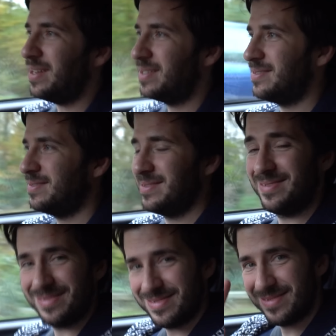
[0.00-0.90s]

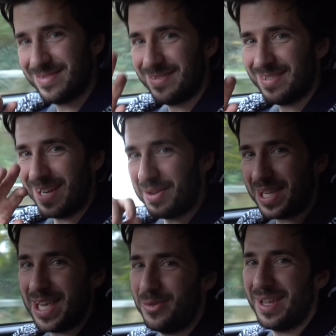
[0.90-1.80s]
and I'll
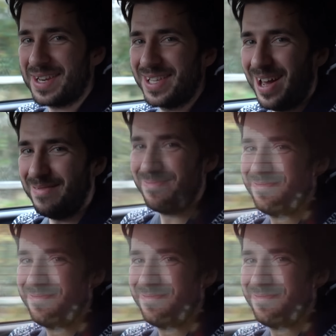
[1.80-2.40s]
see you all next time.